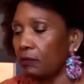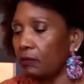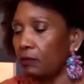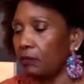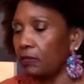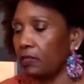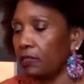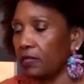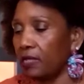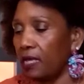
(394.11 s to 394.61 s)

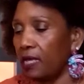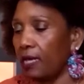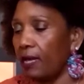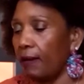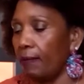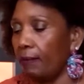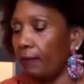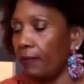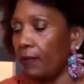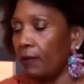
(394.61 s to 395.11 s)

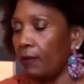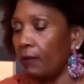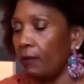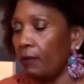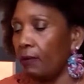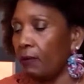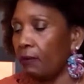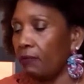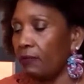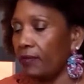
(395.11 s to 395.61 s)
stem
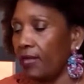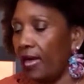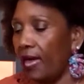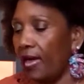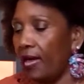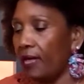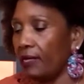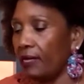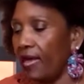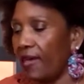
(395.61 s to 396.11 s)

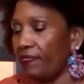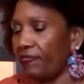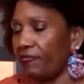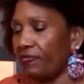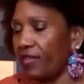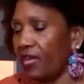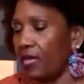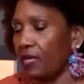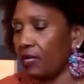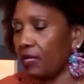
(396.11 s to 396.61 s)
that I
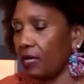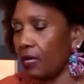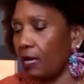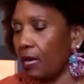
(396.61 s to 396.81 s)
think